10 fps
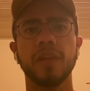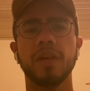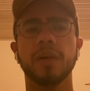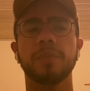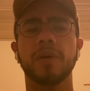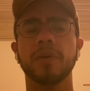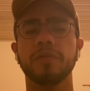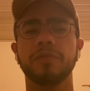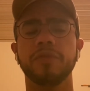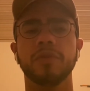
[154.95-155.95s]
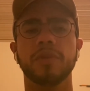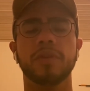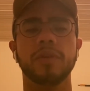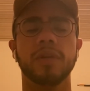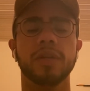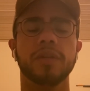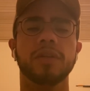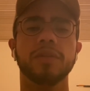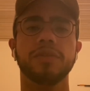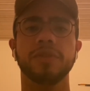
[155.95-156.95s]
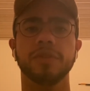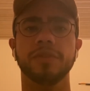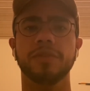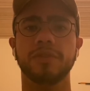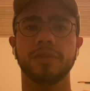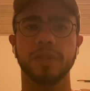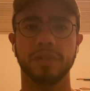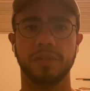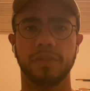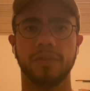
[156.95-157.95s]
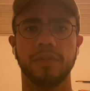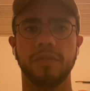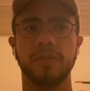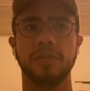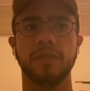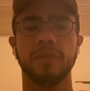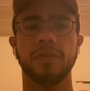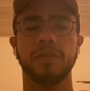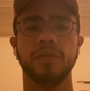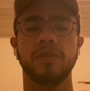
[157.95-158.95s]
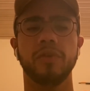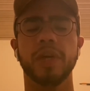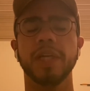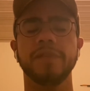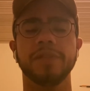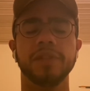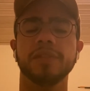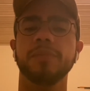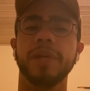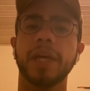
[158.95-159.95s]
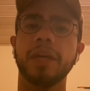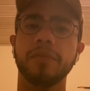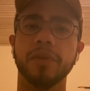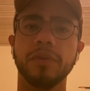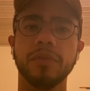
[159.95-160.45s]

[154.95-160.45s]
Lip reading: A part of your unconsciousness drives this behavior,